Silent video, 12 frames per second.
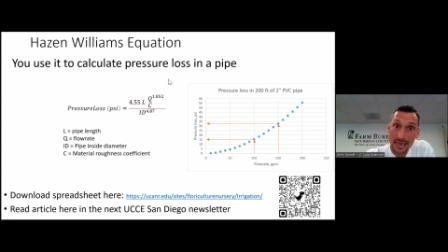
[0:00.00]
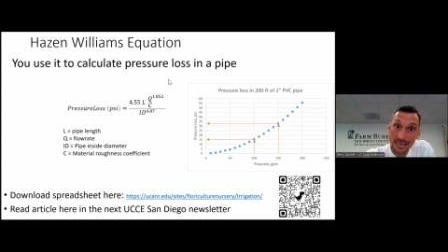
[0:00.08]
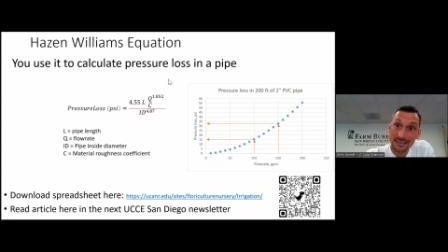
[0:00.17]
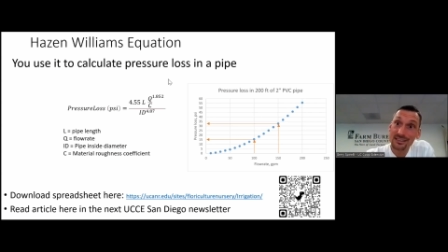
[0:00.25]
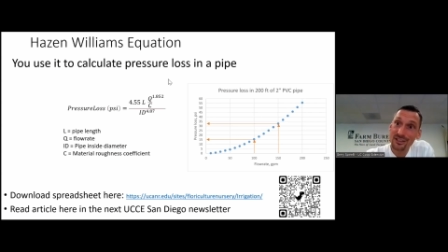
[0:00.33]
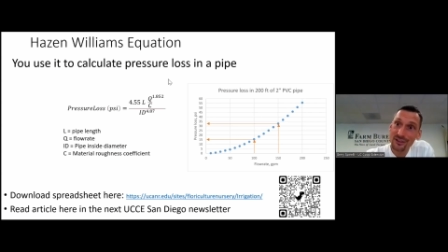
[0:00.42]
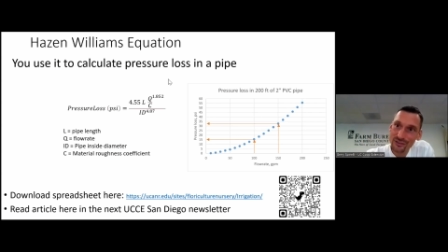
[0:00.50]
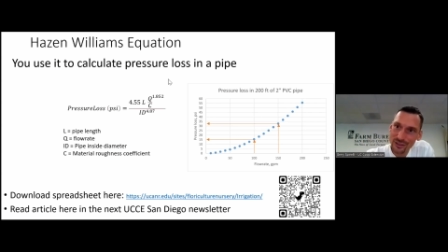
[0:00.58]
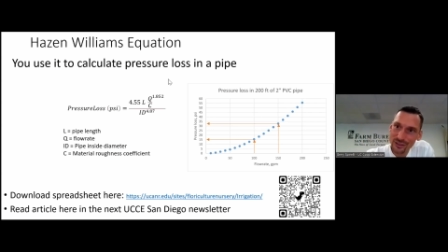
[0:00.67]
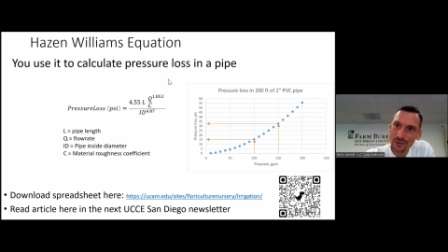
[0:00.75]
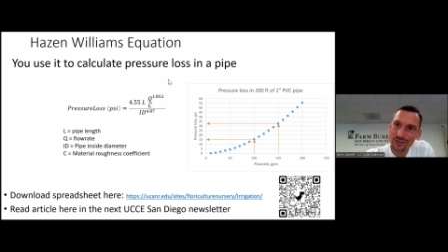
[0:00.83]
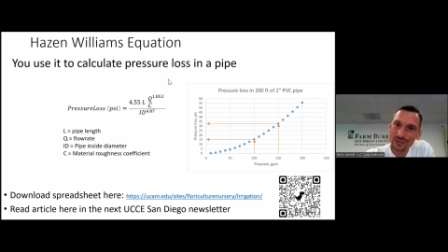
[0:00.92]
And in the
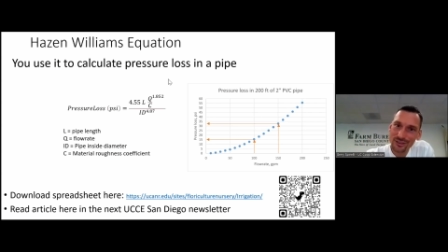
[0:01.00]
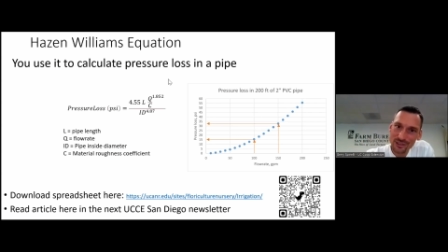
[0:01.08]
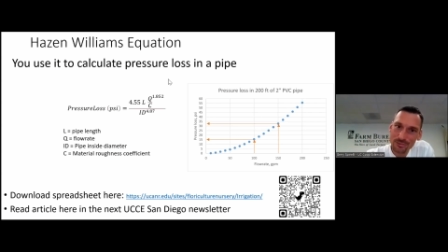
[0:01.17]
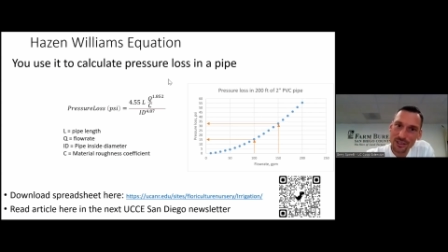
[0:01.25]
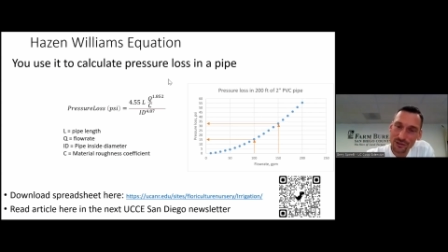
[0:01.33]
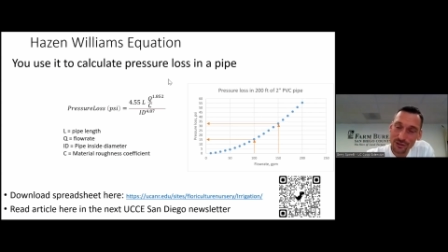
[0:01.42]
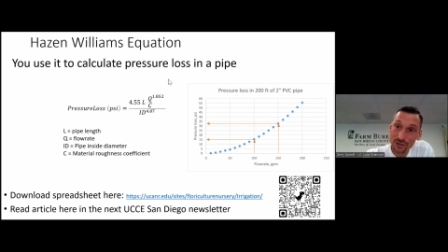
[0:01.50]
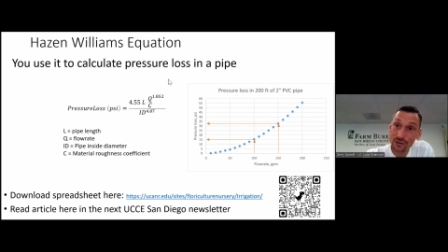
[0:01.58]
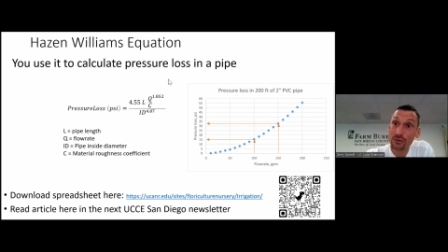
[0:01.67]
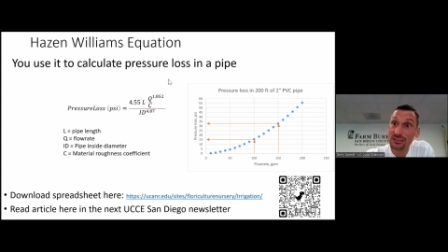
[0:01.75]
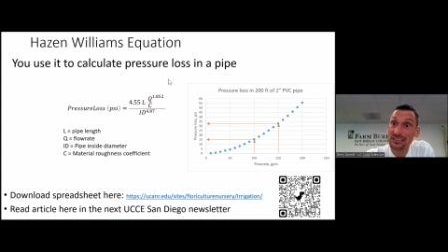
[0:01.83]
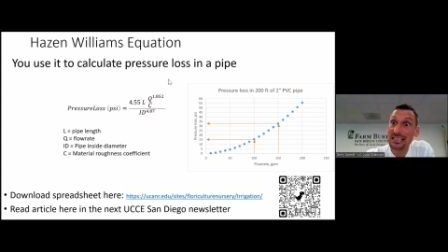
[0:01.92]
three quarter inch pressure,
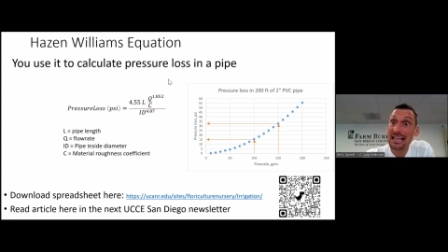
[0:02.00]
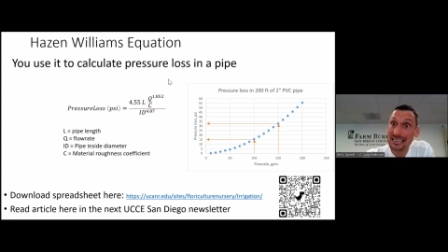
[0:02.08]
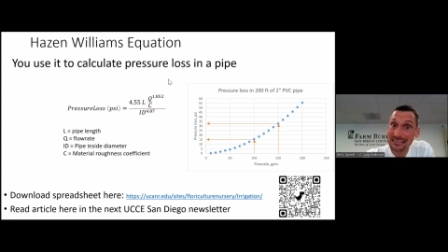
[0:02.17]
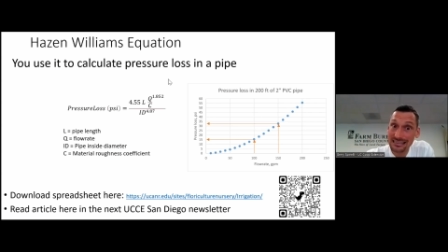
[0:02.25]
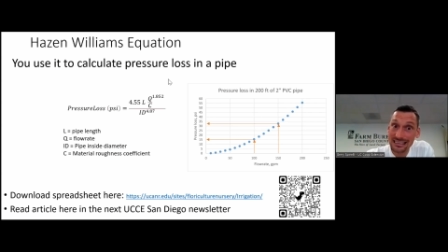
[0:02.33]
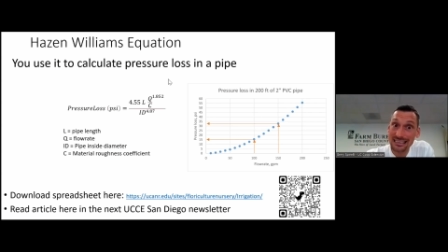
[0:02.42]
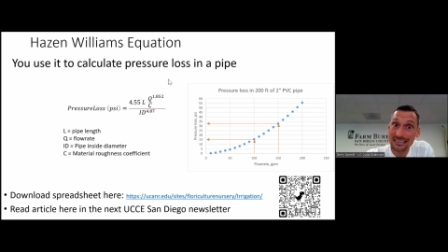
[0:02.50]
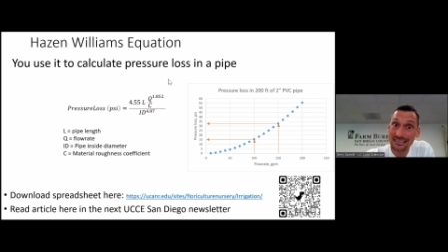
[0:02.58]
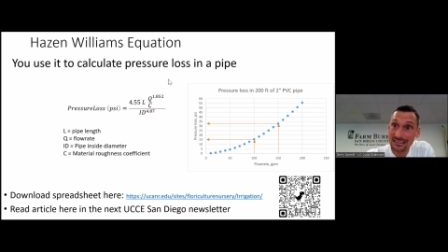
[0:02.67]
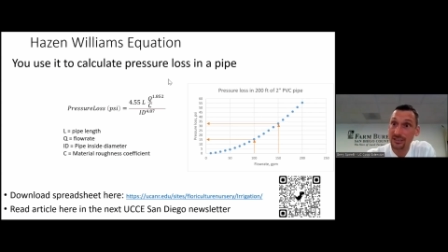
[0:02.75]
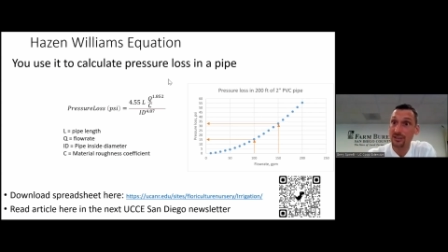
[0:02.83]
you lose less than in